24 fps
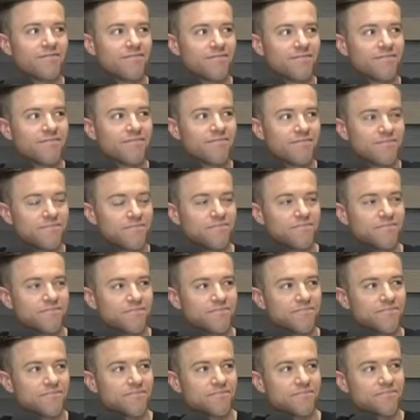
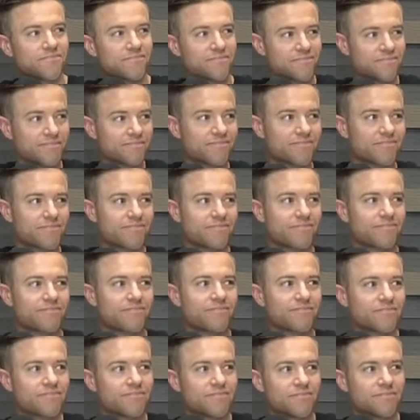
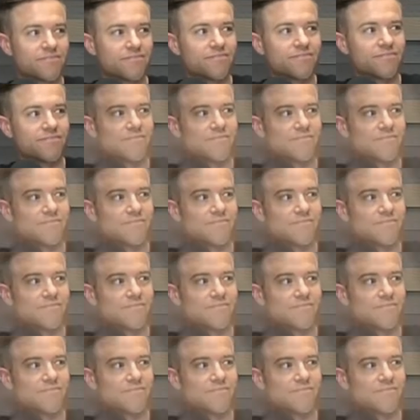No words are spoken by the person on screen.